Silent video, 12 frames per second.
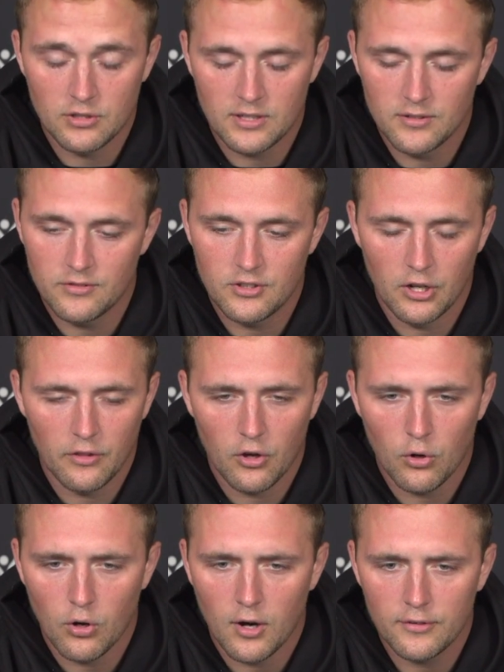Because, you know, the
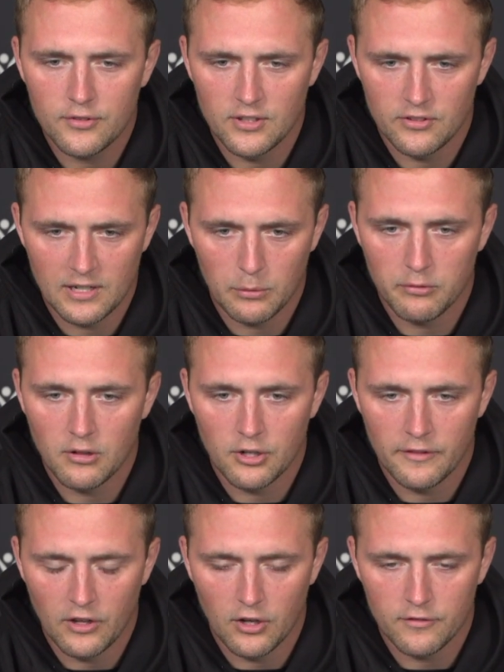whole offseason I was
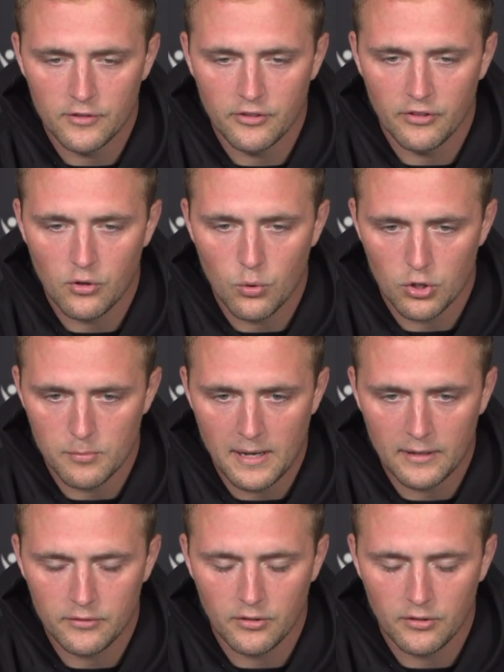learning the offense as a quarterback.